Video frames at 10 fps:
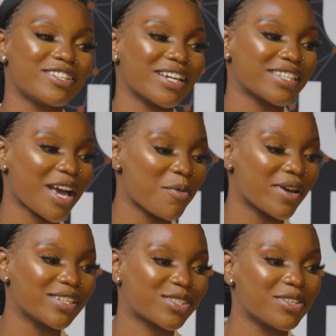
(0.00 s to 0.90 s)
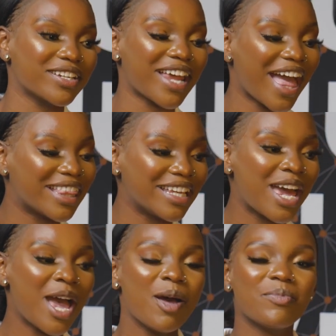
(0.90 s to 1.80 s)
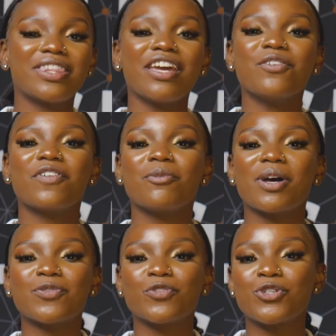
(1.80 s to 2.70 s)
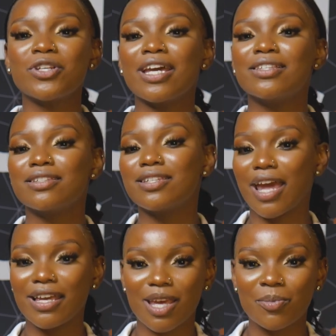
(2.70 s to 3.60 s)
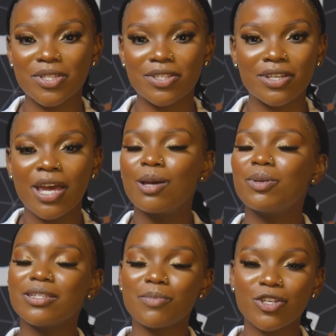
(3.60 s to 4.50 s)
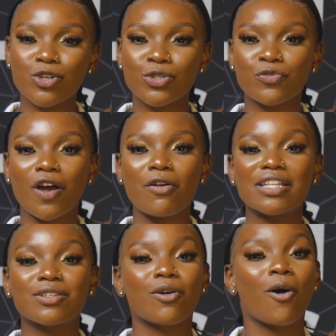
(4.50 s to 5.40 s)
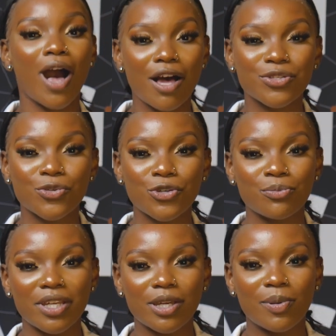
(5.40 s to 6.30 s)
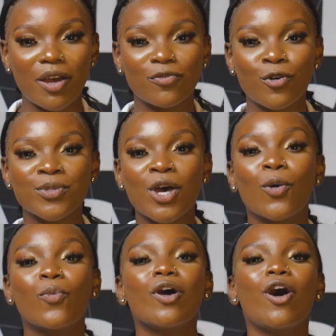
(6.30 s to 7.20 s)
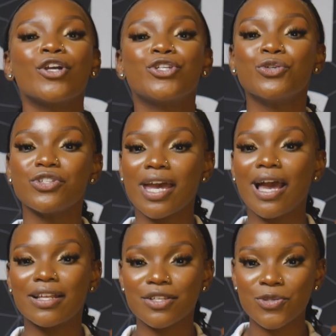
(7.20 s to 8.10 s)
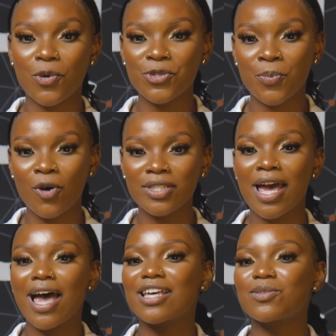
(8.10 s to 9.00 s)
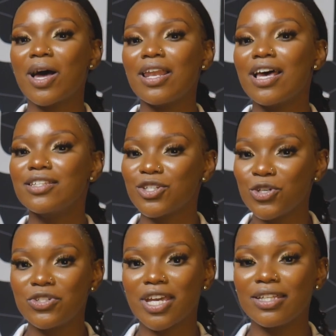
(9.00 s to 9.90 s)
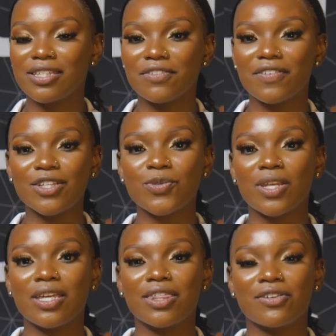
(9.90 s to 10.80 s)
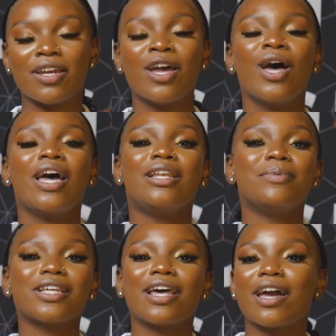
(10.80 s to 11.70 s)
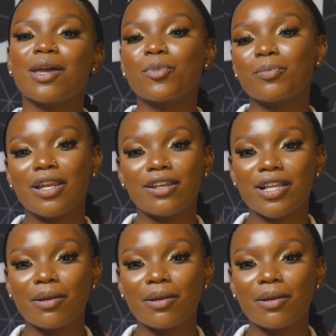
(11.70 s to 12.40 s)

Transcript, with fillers: stressing our student But thank you very much for tuning into today's episode. Please make sure to follow us on all our social media platforms. We are UJ underscore sport as well as UJTV23. Libizalaga Gempumelelo